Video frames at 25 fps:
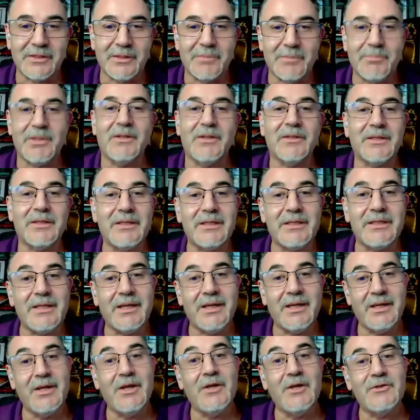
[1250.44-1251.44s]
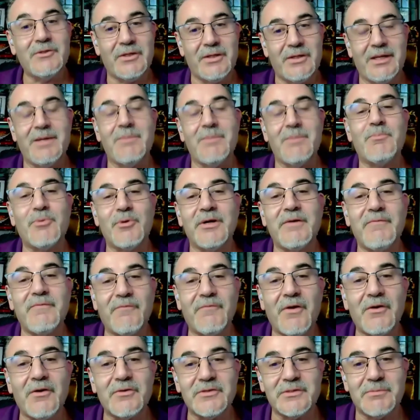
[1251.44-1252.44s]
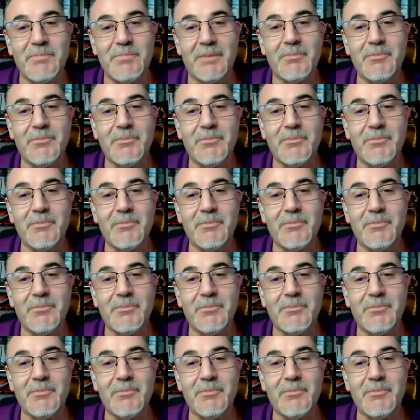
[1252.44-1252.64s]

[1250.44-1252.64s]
and the ability to imprint false